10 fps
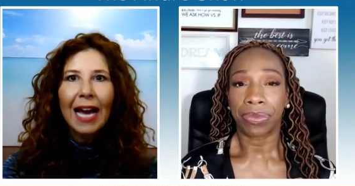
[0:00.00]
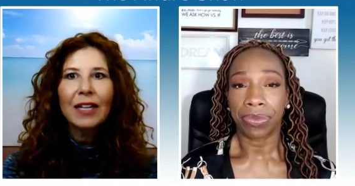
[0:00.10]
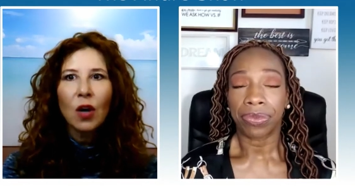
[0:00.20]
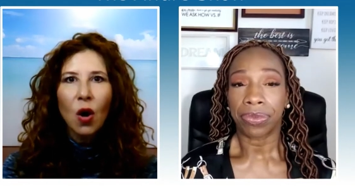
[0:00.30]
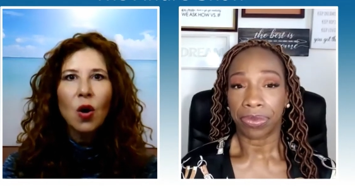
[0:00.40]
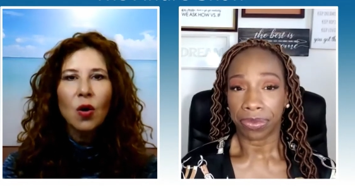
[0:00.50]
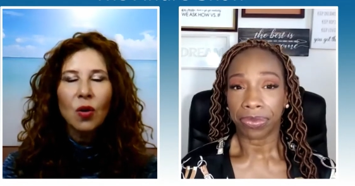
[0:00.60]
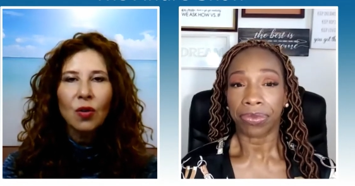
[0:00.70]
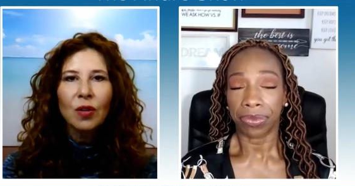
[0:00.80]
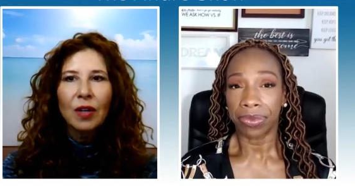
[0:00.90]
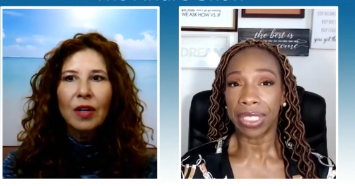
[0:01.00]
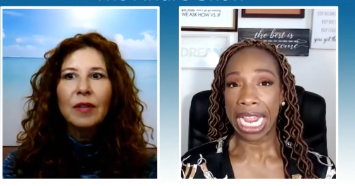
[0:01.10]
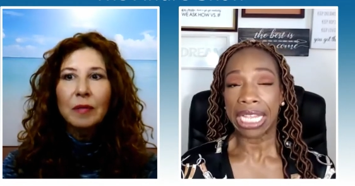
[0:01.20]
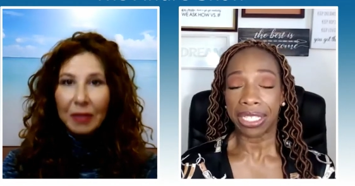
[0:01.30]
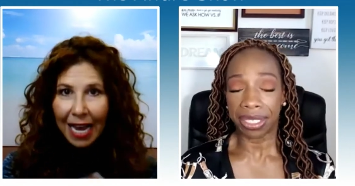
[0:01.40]
Speaker 1: can all
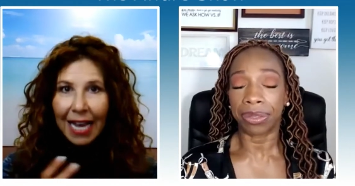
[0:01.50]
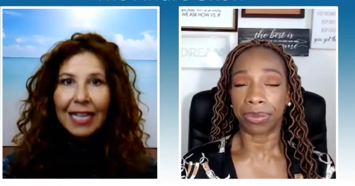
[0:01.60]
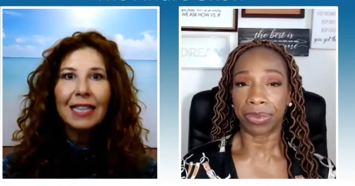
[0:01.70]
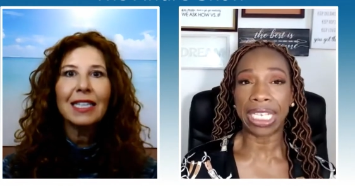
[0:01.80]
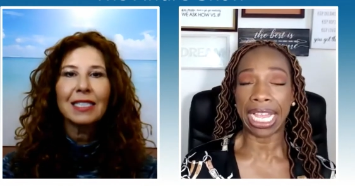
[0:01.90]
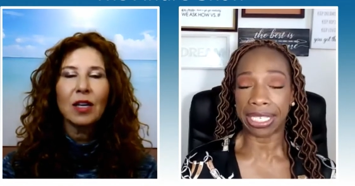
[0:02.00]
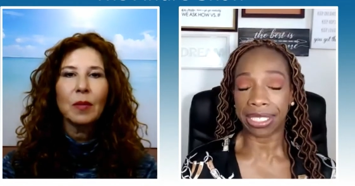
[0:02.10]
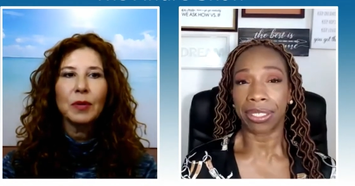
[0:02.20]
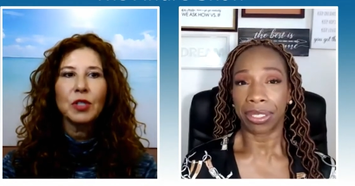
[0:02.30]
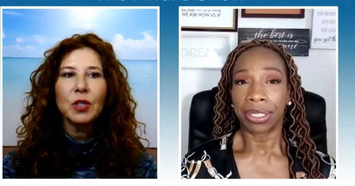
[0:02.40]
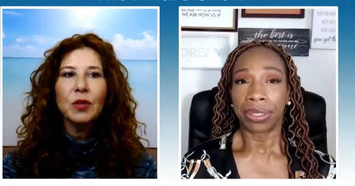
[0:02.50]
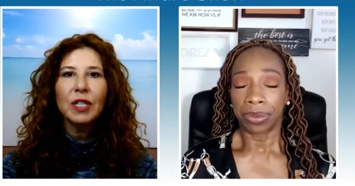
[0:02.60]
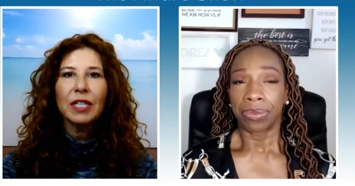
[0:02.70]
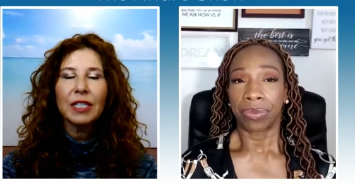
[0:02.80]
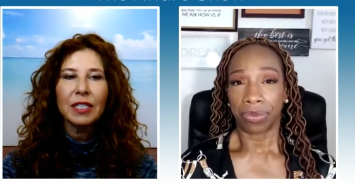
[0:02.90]
yes. take this yes.
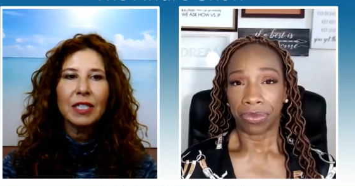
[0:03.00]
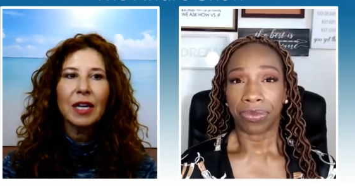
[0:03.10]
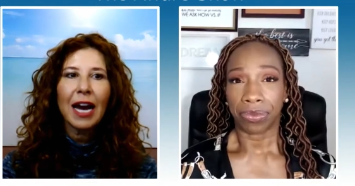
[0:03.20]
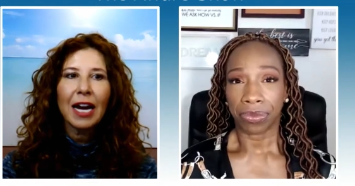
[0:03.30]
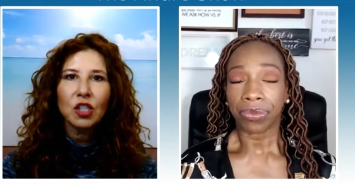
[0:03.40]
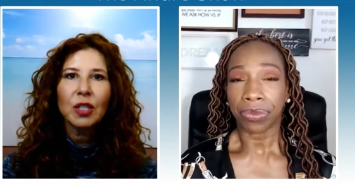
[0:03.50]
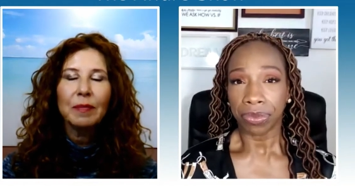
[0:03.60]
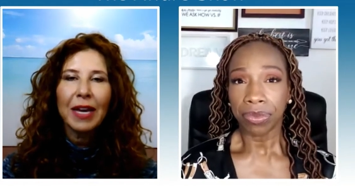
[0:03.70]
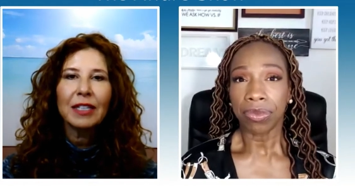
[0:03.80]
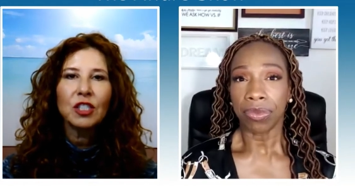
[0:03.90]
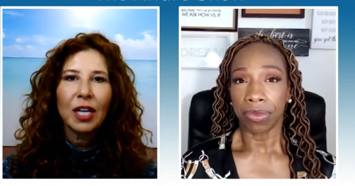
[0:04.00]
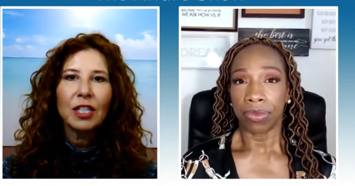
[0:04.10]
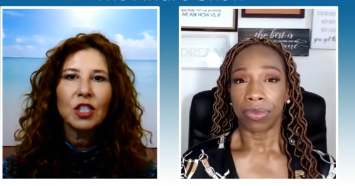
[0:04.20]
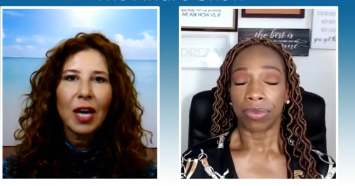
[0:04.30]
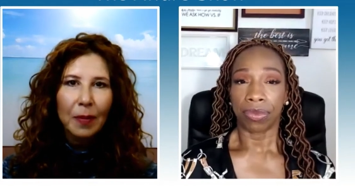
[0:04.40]
opportunity to actually make
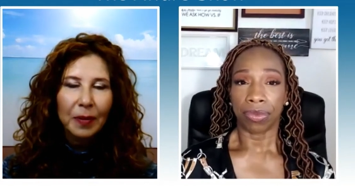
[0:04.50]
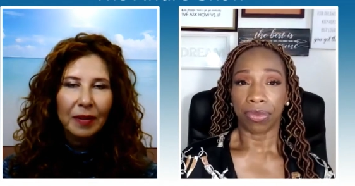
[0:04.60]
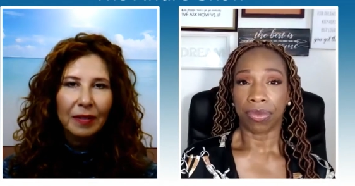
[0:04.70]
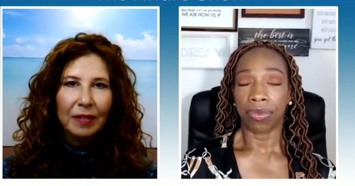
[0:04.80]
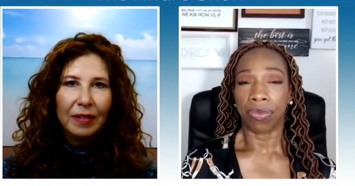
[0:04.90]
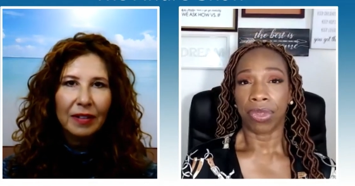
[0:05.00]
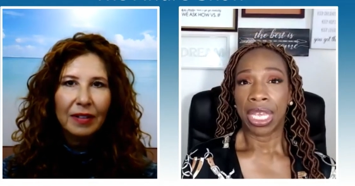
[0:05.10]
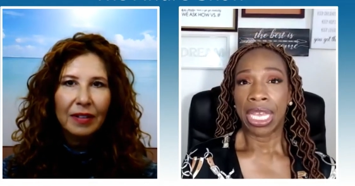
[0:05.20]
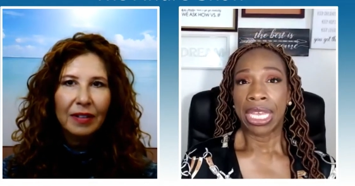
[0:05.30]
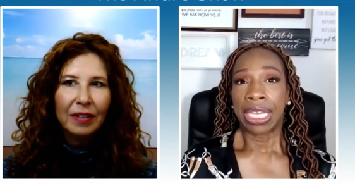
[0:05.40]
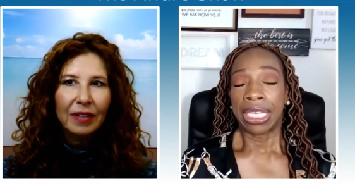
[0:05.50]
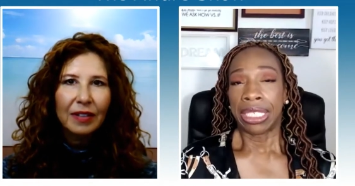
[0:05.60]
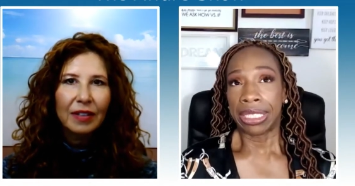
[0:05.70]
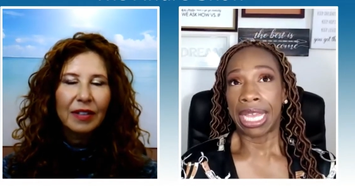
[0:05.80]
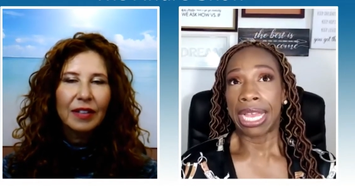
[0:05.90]
change happen.
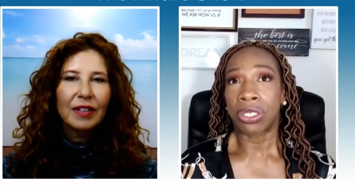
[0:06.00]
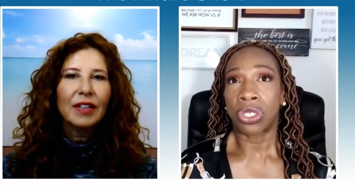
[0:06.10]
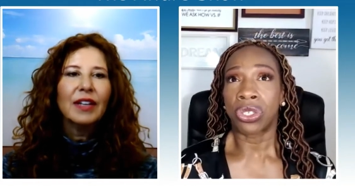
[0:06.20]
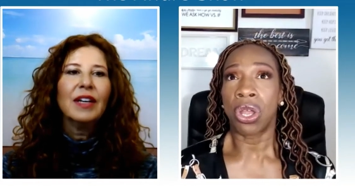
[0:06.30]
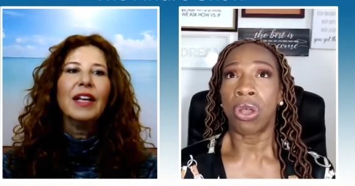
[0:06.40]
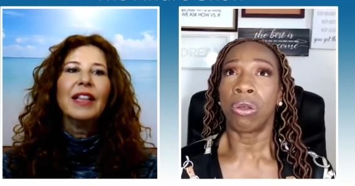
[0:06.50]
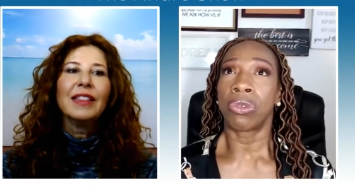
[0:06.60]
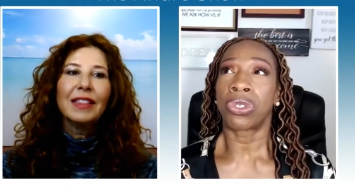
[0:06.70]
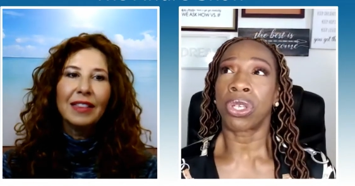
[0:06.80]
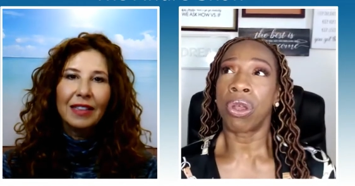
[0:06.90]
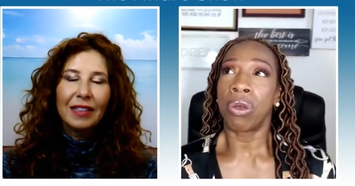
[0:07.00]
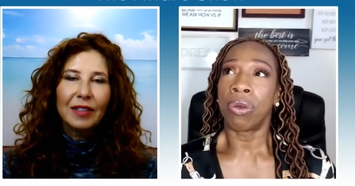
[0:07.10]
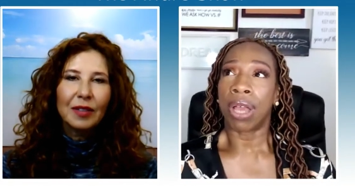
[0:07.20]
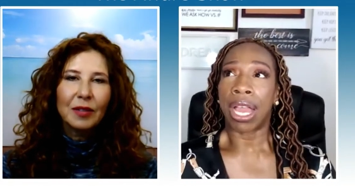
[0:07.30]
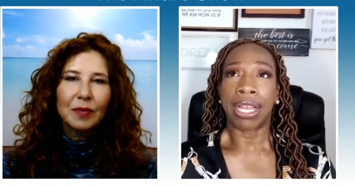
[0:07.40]
Speaker 2: Yes. So
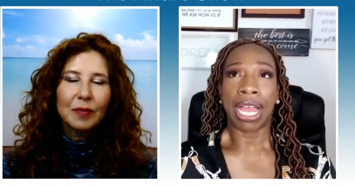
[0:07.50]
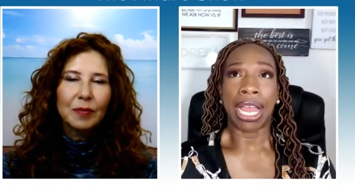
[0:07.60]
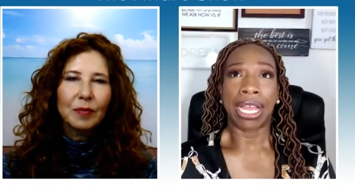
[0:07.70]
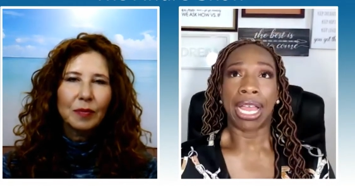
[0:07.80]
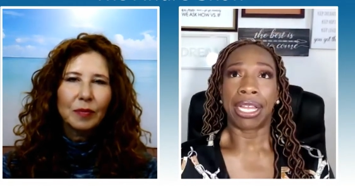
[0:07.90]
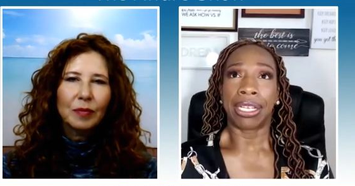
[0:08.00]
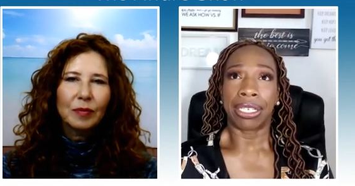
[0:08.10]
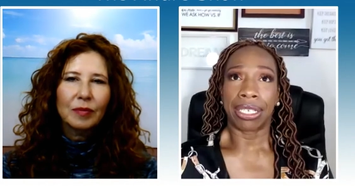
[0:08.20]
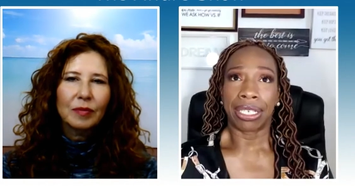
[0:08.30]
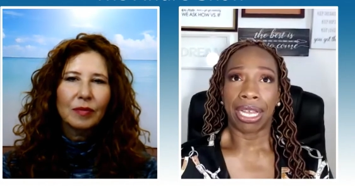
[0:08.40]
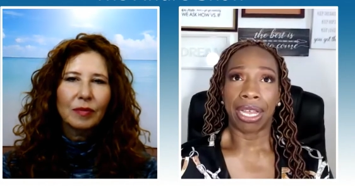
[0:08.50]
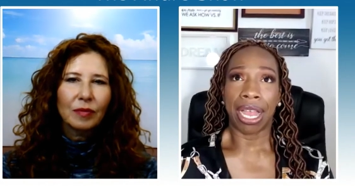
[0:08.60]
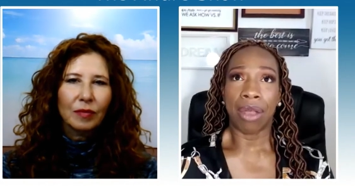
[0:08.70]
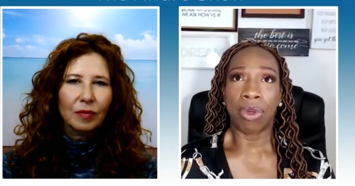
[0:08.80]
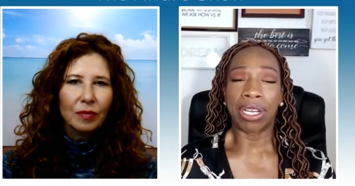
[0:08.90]
so I I I,
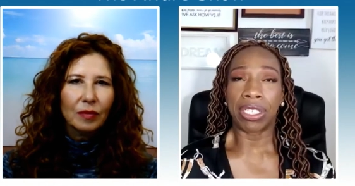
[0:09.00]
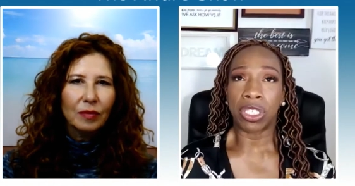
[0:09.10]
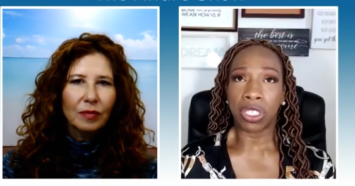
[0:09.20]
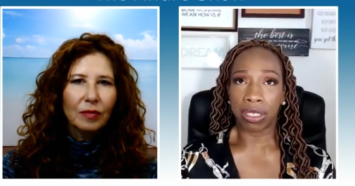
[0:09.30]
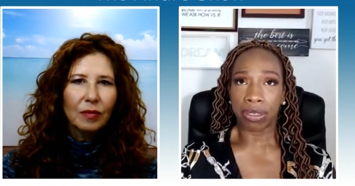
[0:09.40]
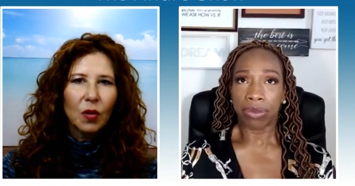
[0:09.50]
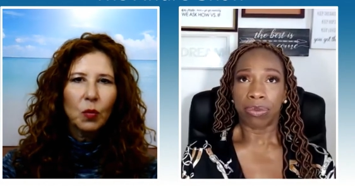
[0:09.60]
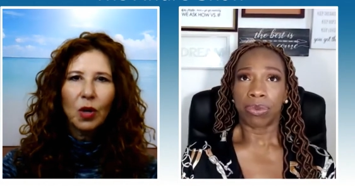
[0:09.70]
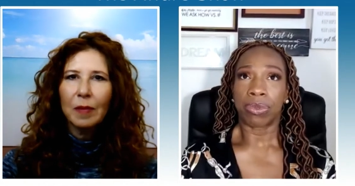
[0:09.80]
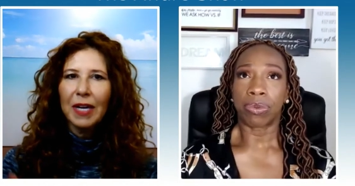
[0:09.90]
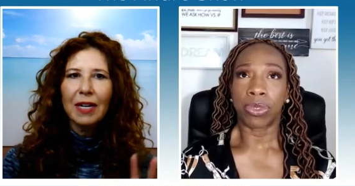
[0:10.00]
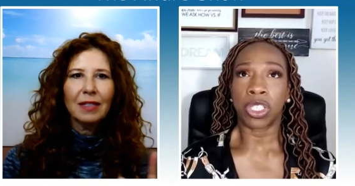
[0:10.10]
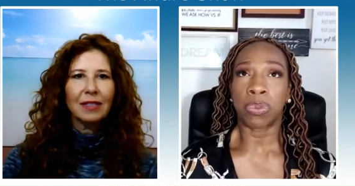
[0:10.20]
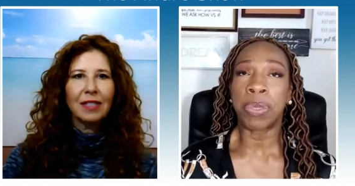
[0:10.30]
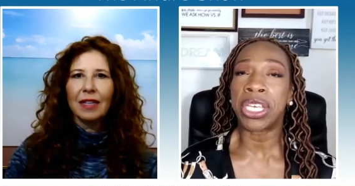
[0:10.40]
I want to. What am I
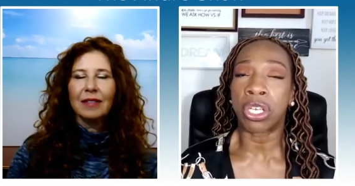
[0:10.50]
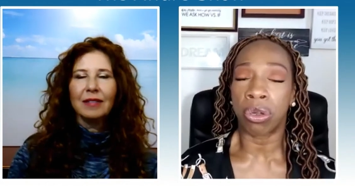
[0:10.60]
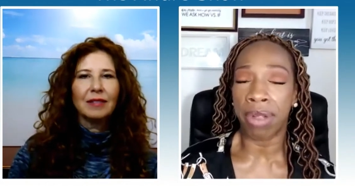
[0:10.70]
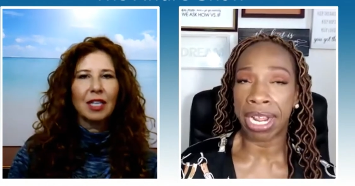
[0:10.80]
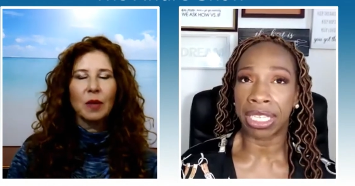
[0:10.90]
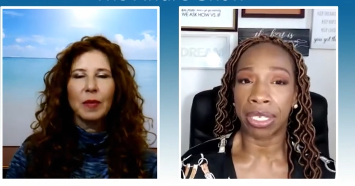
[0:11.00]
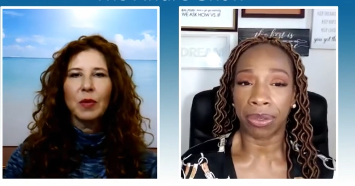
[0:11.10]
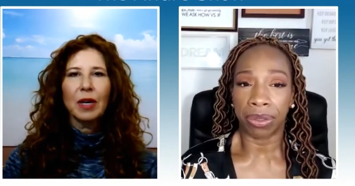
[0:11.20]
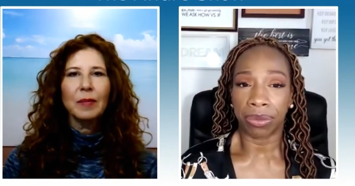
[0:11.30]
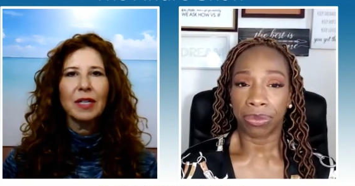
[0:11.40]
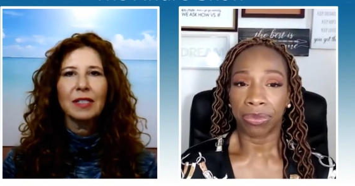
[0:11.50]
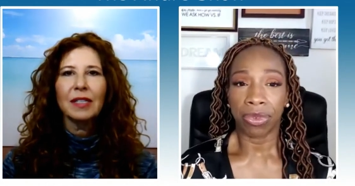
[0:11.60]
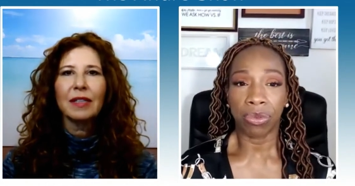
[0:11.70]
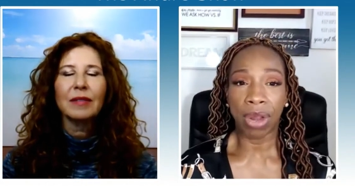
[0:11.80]
not seeing? Tell me what I'm not